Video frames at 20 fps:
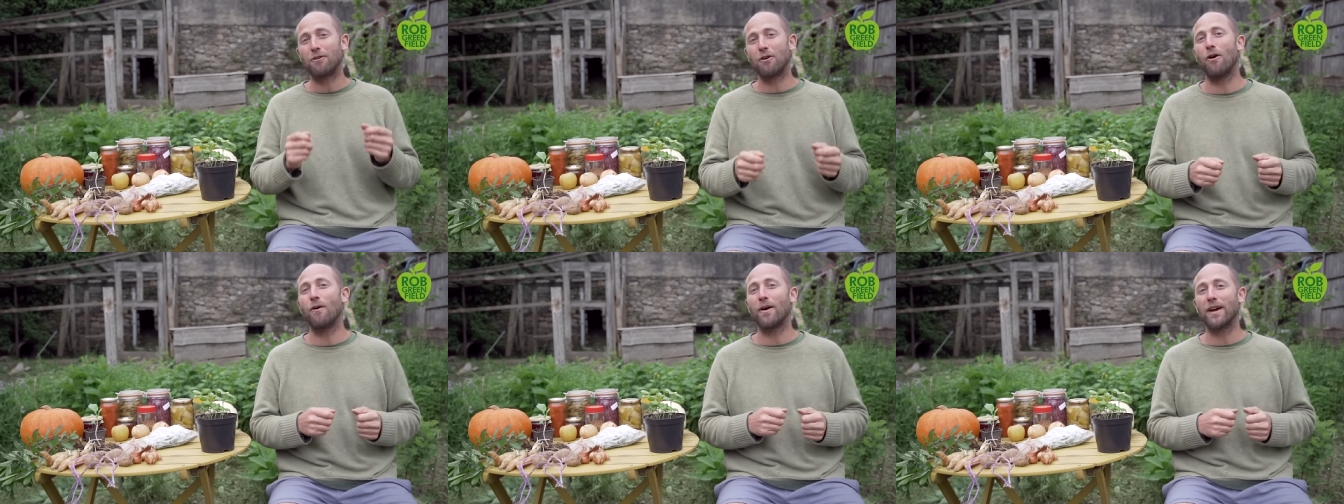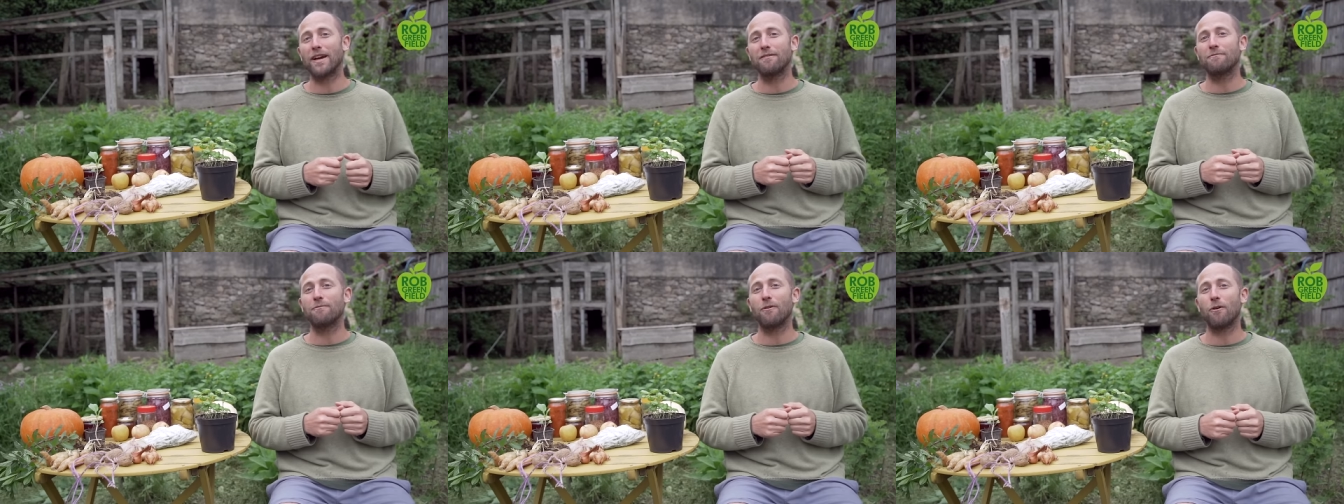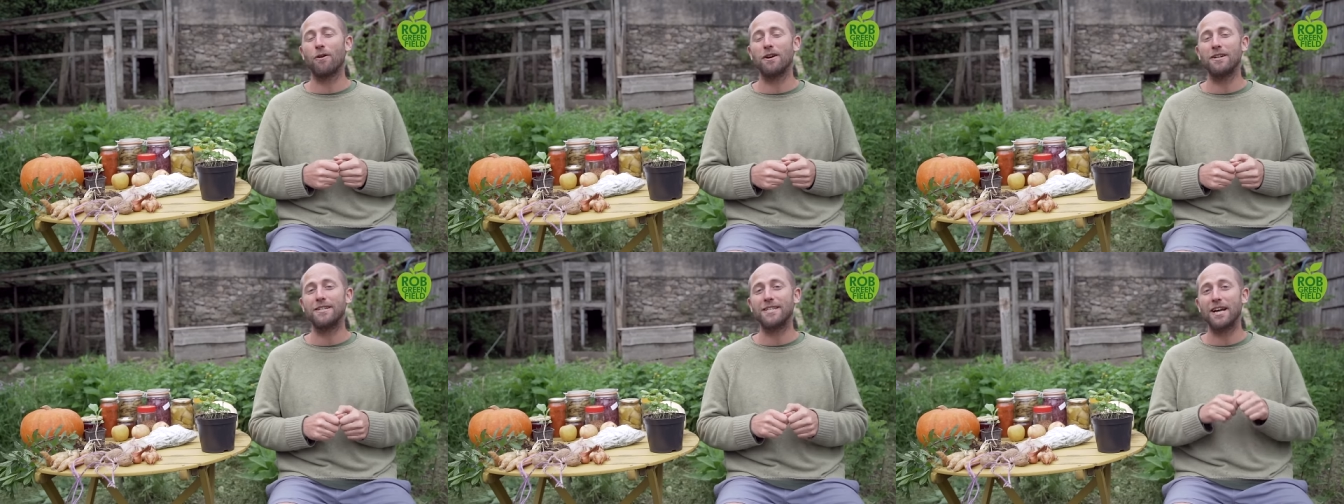growing and
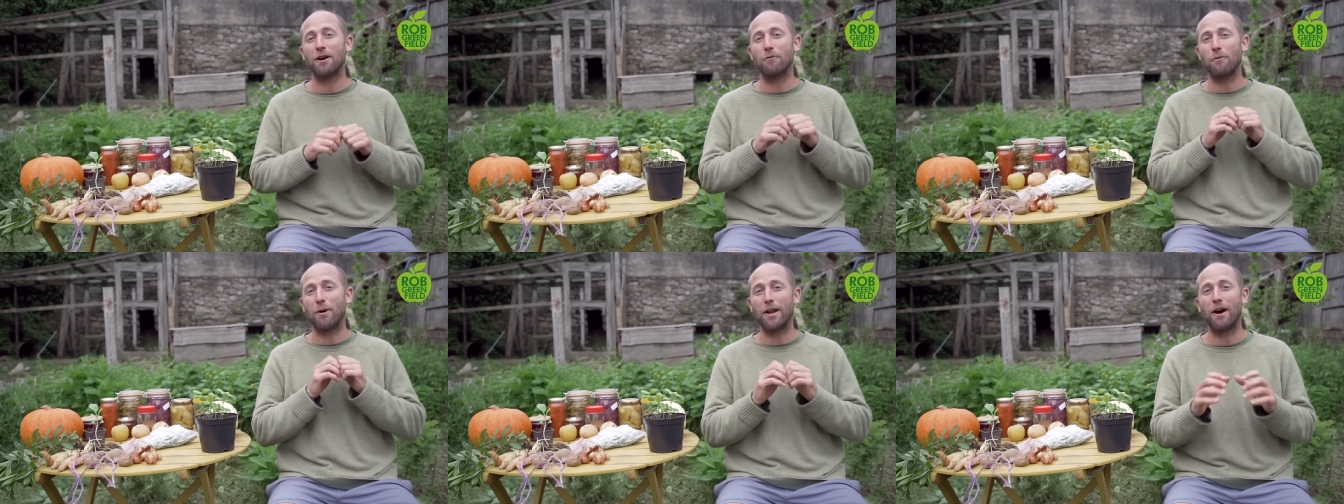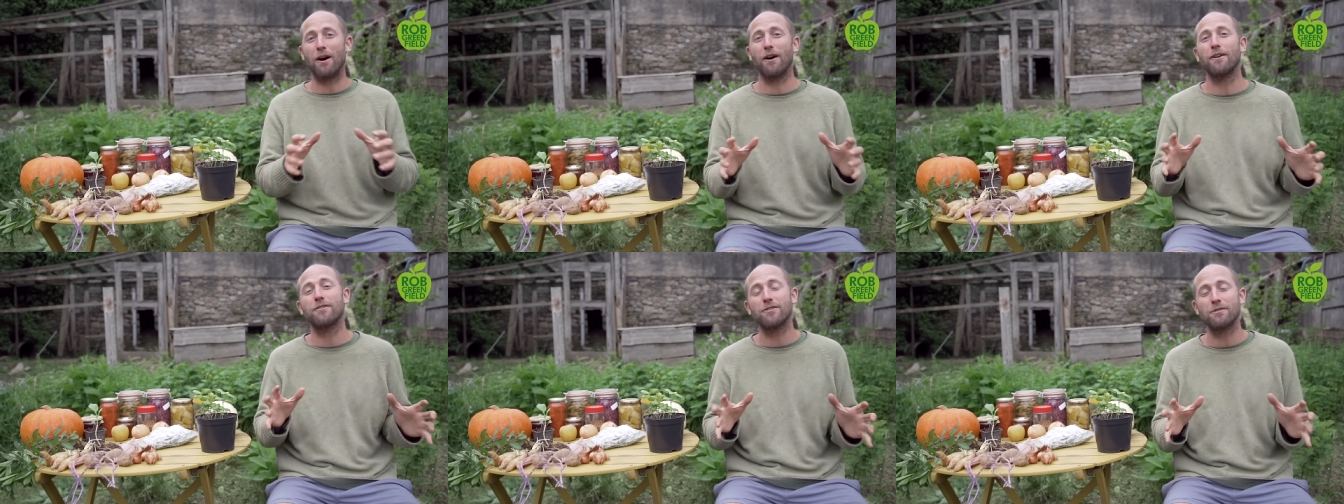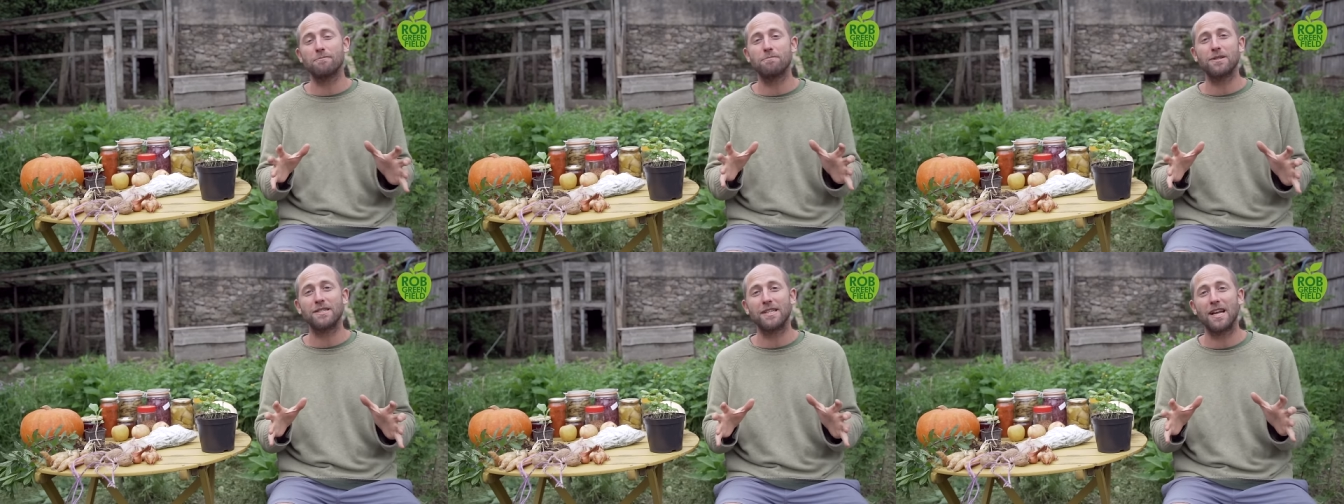foraging
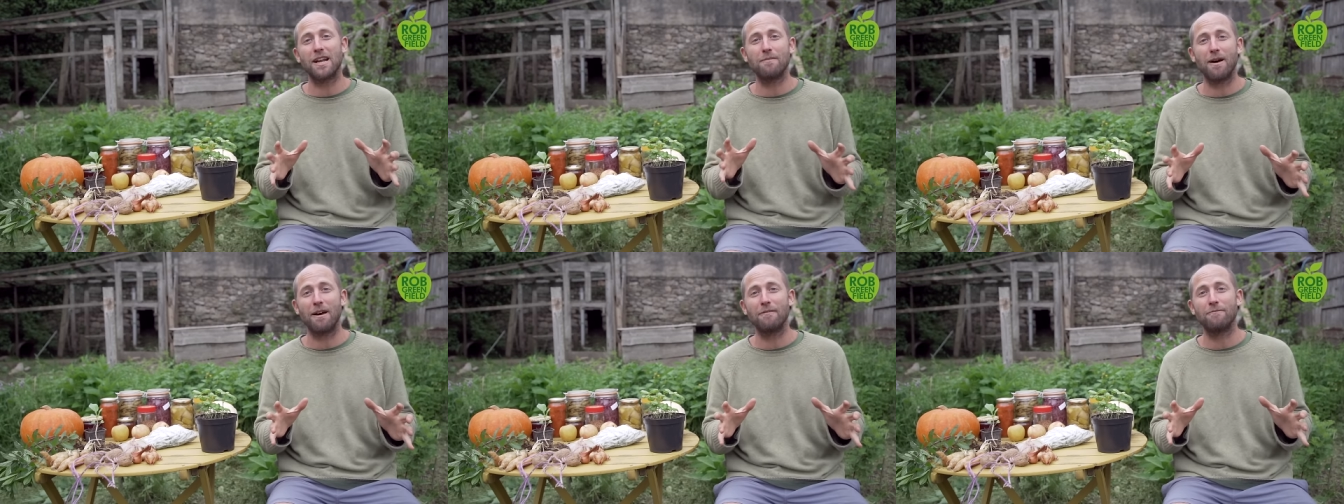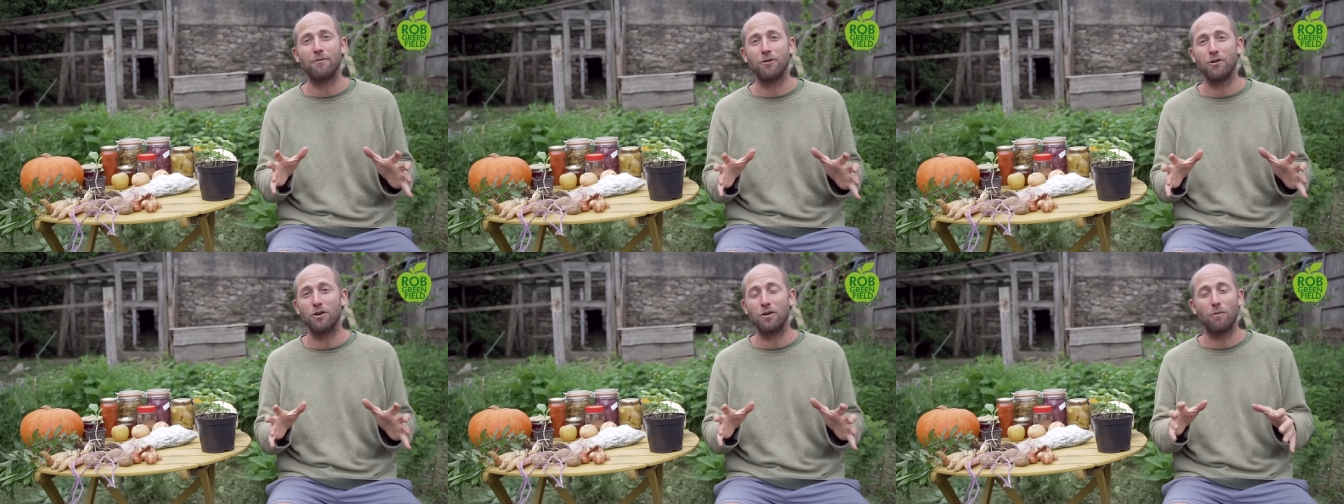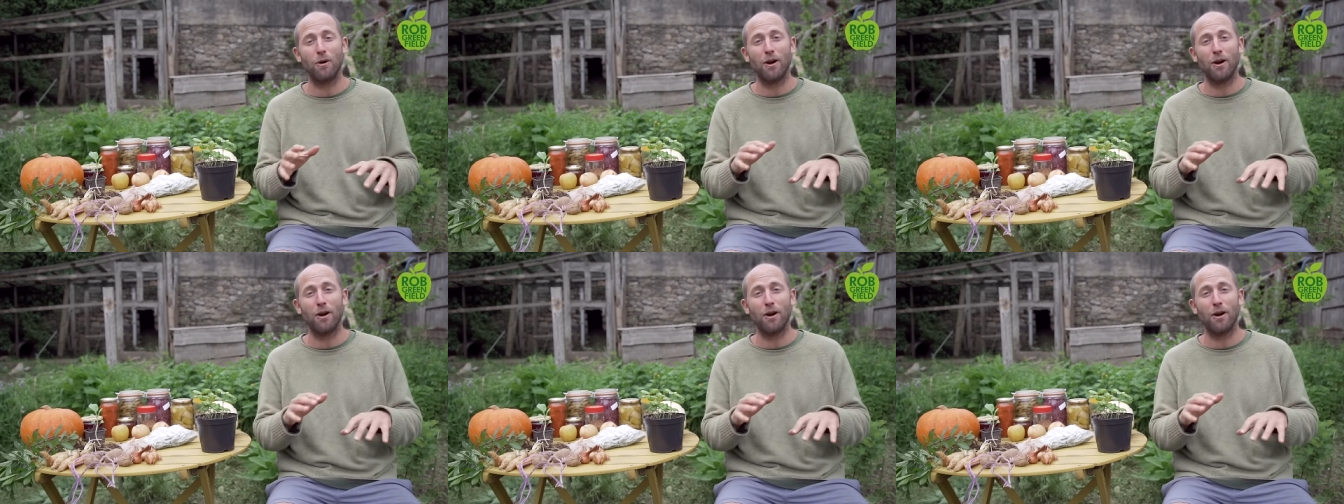100% of my food,